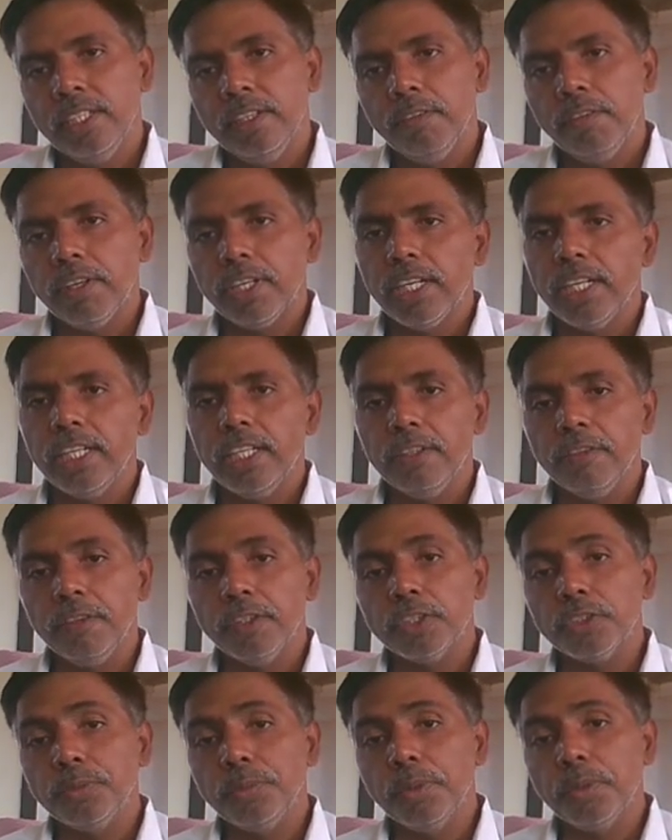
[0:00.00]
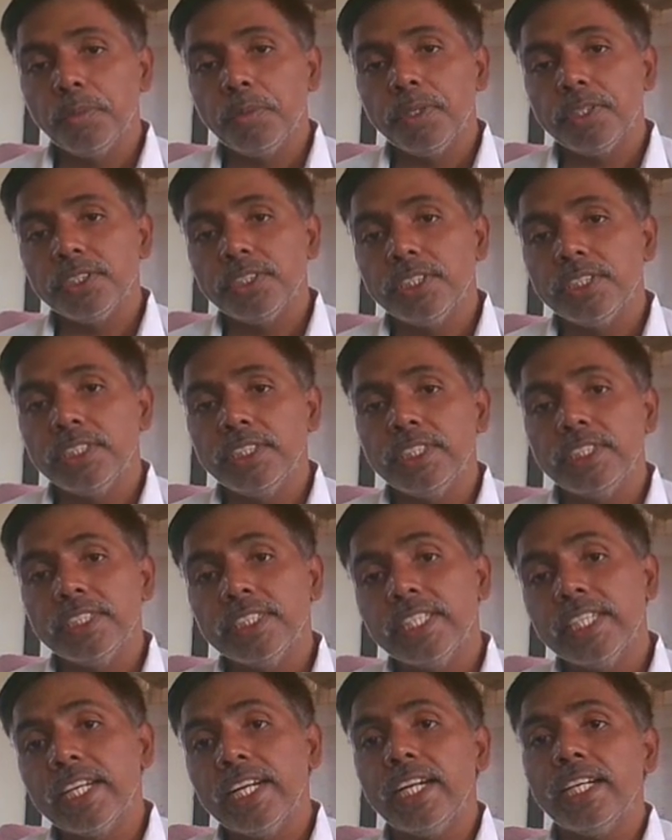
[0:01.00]
For irreversible process it is
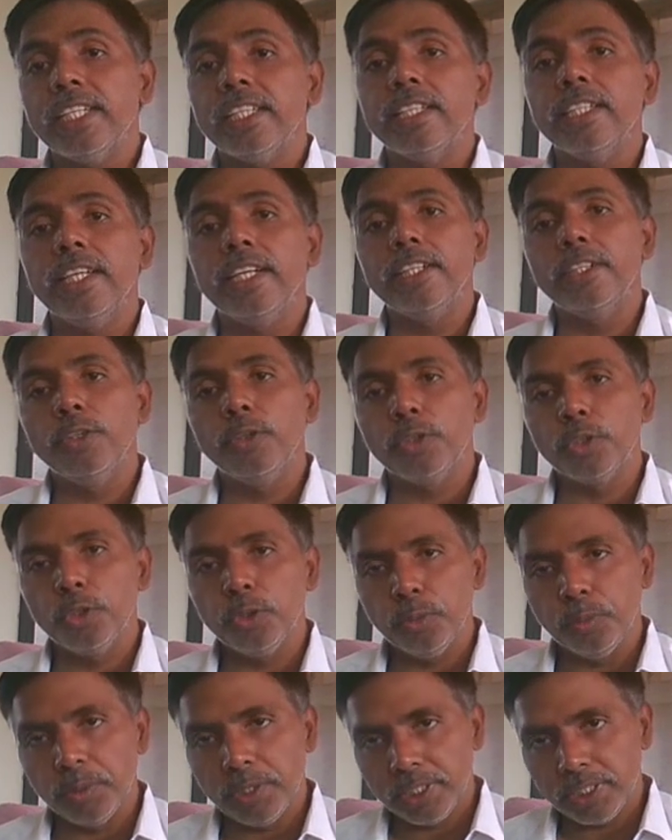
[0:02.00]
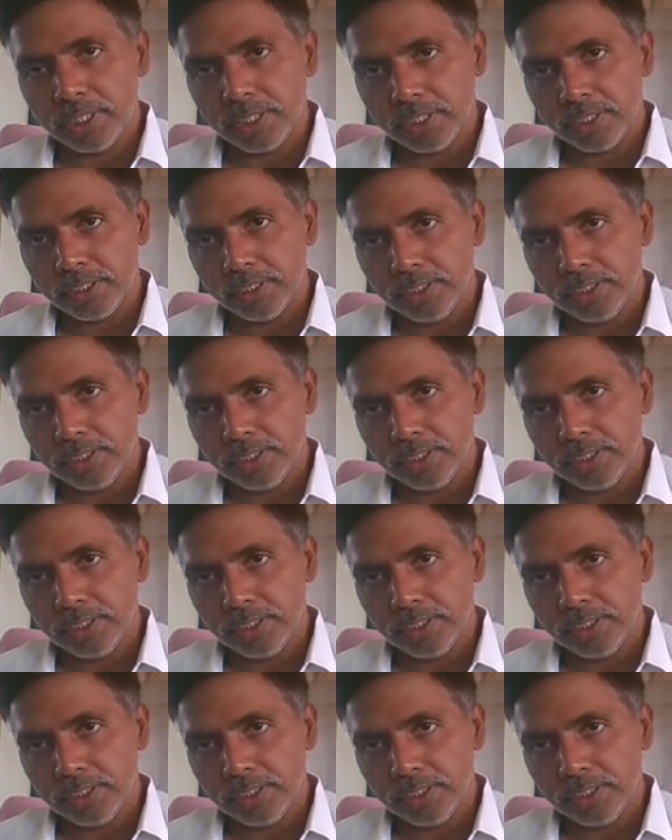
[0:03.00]
greater than dou Q by T.